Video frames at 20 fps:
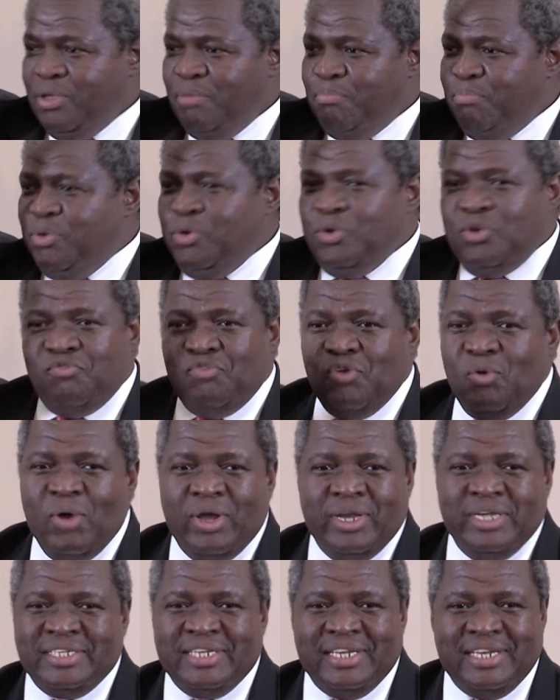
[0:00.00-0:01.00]
Beautiful
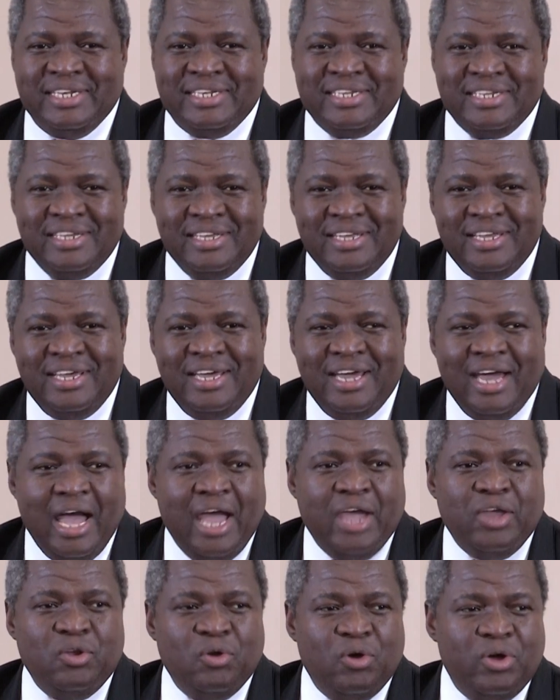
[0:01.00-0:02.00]
one, isn't it?
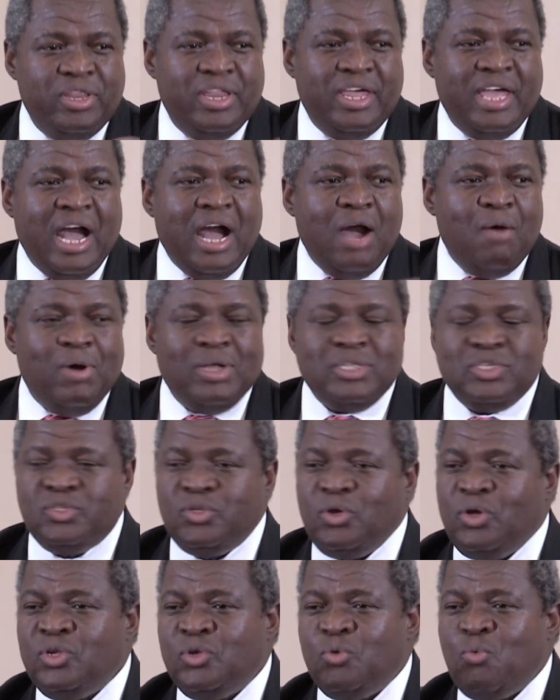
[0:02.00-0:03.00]
I know the younger ones
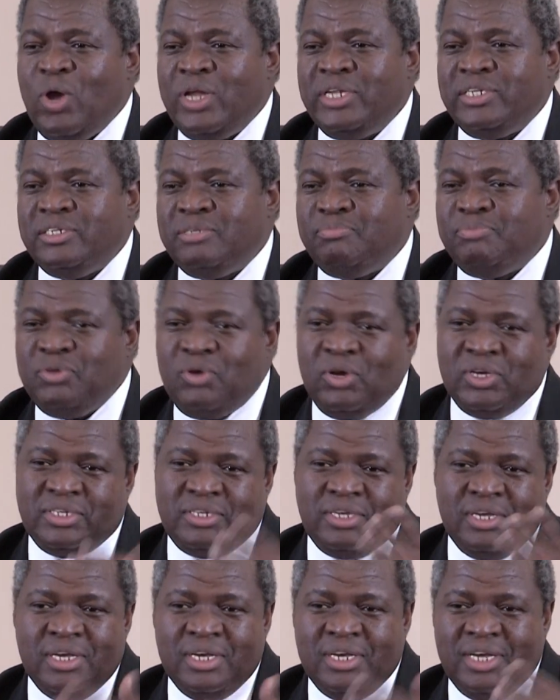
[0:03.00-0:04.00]
don't want it
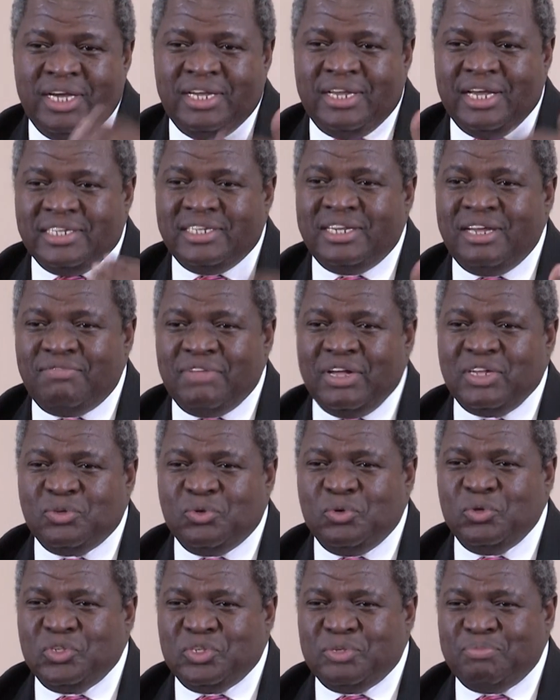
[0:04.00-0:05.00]
because it doesn't have that
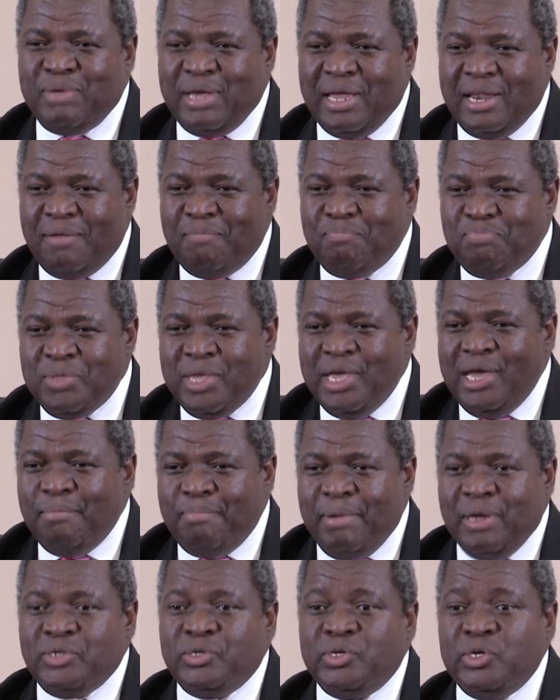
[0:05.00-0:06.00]
good smell.
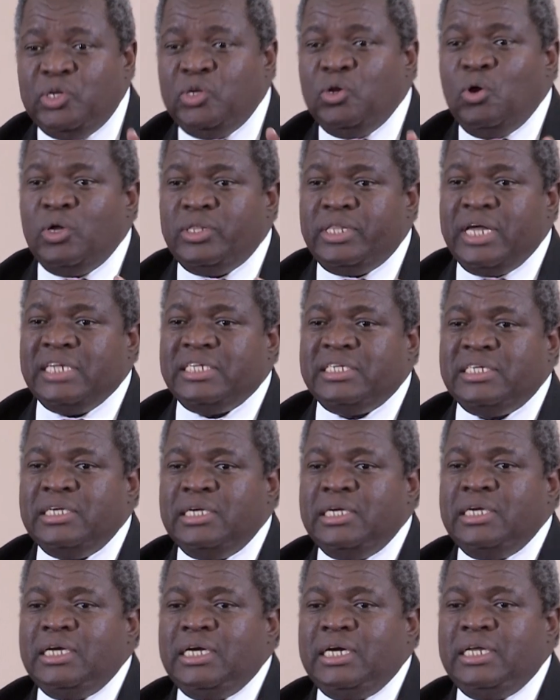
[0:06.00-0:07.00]
But do you know that
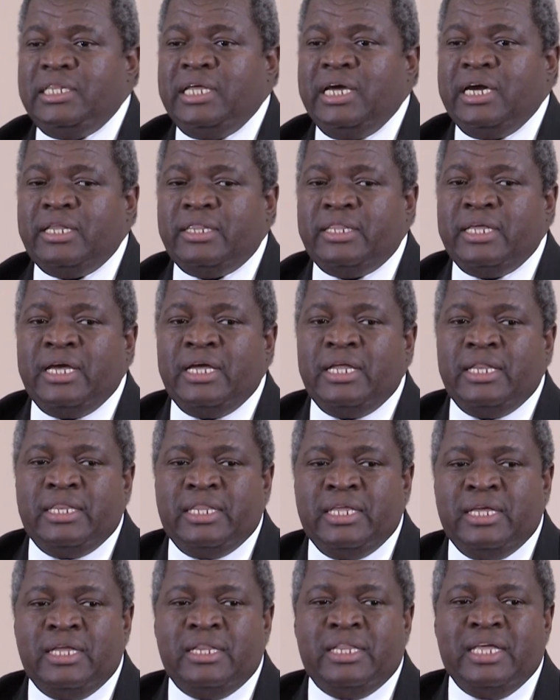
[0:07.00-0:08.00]

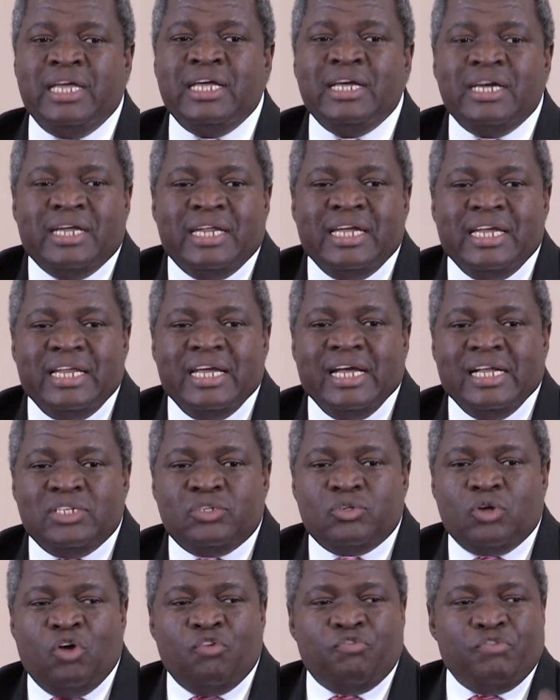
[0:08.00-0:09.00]
the
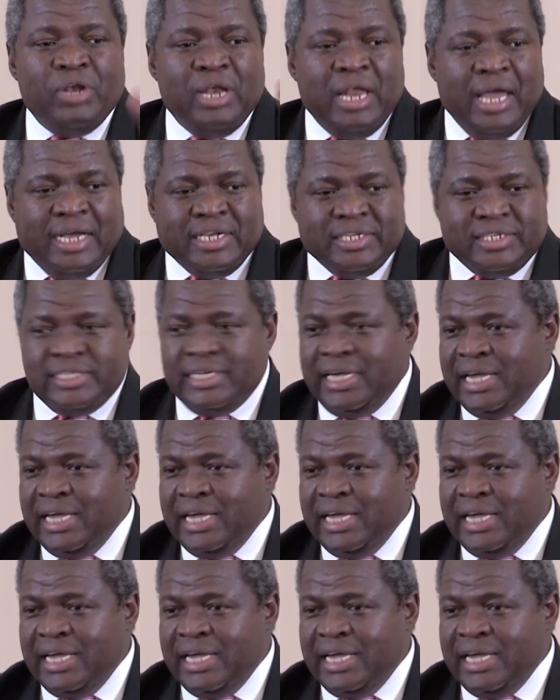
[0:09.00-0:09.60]
ingredients of a Lux